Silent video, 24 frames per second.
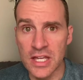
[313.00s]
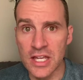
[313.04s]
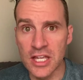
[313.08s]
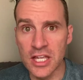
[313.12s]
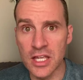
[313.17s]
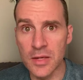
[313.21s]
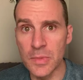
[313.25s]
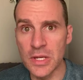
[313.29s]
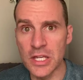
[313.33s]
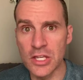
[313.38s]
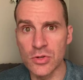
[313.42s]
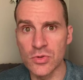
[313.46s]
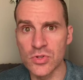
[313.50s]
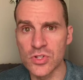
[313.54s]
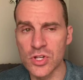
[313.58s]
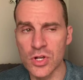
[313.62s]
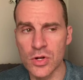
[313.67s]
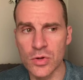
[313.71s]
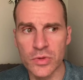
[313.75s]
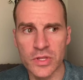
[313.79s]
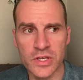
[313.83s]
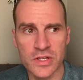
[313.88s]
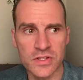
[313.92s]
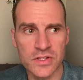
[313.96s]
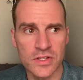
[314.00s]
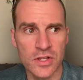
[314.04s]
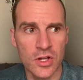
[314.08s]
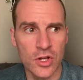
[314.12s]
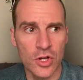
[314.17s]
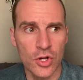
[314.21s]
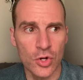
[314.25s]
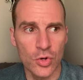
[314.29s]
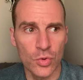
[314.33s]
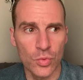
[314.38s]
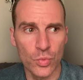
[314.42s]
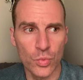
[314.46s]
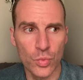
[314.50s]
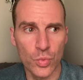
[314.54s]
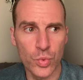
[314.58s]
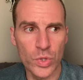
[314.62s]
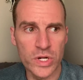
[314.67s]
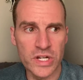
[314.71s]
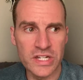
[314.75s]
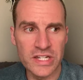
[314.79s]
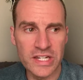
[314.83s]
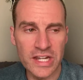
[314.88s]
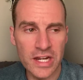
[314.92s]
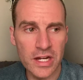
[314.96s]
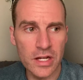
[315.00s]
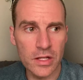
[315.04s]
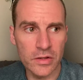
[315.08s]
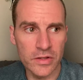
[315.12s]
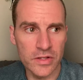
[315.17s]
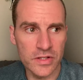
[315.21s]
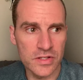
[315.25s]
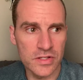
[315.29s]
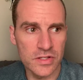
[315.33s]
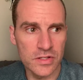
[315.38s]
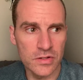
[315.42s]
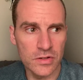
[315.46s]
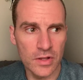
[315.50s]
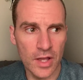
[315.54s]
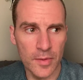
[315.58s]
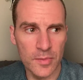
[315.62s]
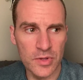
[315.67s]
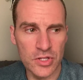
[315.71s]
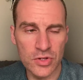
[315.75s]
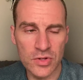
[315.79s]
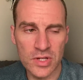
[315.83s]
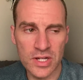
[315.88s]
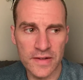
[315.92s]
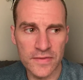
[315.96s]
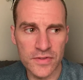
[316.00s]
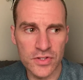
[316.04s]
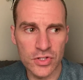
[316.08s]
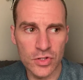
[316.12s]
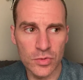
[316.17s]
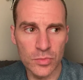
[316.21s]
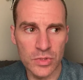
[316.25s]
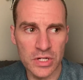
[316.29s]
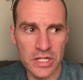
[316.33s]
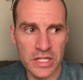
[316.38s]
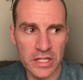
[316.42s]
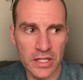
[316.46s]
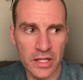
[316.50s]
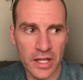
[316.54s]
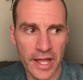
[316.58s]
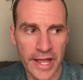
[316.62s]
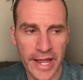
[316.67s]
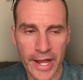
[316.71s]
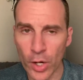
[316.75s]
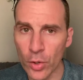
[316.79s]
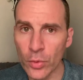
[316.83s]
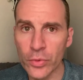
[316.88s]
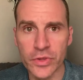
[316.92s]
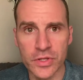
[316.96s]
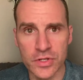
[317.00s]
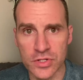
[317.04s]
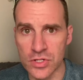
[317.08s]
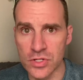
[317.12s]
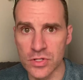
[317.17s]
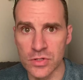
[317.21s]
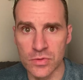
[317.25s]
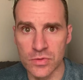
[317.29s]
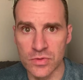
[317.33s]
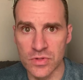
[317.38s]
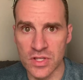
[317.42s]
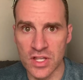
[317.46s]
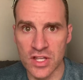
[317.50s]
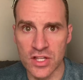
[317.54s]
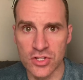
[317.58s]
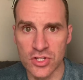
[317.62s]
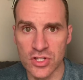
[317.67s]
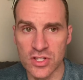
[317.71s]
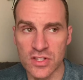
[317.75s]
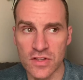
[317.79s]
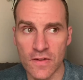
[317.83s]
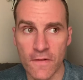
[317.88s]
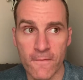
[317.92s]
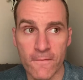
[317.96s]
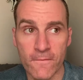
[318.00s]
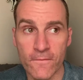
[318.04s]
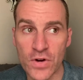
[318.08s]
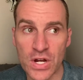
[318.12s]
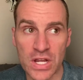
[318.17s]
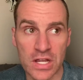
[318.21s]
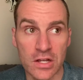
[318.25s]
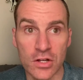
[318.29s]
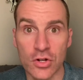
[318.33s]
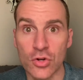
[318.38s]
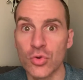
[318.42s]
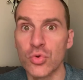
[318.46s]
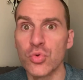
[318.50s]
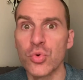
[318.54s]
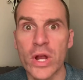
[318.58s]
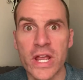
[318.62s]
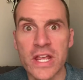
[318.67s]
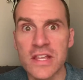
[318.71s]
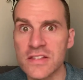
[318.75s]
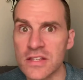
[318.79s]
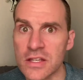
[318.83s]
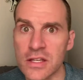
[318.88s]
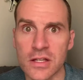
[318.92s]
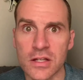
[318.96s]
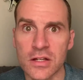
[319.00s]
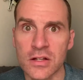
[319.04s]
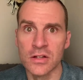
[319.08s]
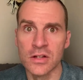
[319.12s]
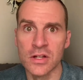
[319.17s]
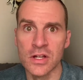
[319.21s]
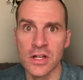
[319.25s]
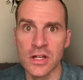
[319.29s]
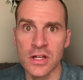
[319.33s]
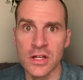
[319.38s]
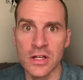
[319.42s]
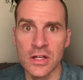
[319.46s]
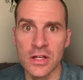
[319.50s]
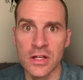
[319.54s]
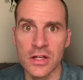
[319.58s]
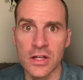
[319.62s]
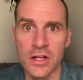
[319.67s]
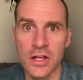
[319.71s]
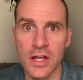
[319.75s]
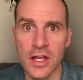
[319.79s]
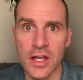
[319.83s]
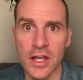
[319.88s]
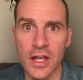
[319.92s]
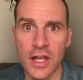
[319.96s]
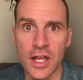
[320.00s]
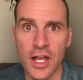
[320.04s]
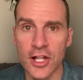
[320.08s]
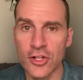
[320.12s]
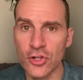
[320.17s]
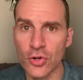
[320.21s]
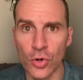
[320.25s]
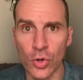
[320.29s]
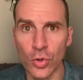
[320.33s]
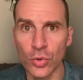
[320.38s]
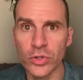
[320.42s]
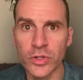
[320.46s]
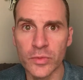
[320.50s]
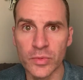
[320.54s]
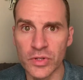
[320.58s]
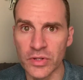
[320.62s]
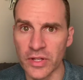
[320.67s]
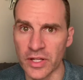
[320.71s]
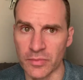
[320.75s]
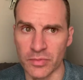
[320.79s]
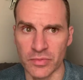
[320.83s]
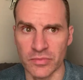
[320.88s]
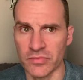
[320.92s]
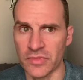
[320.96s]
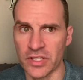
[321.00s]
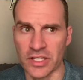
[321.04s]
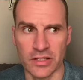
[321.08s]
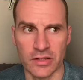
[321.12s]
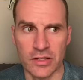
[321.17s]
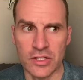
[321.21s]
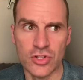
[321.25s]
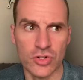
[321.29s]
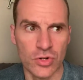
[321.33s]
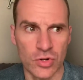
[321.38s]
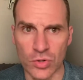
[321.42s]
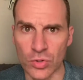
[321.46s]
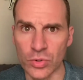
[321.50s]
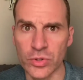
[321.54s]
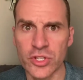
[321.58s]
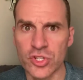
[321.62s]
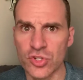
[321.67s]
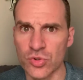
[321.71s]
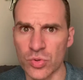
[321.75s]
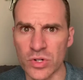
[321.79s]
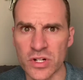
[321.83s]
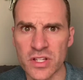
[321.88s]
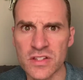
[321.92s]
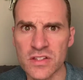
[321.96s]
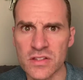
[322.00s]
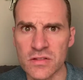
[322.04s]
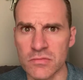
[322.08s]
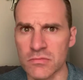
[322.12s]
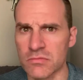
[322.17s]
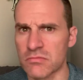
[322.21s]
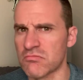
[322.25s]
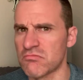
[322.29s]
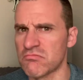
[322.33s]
It can make you show these ridiculous, you can have so many health issues. It's just freaking crazy. And you'll only be like in your early 20s.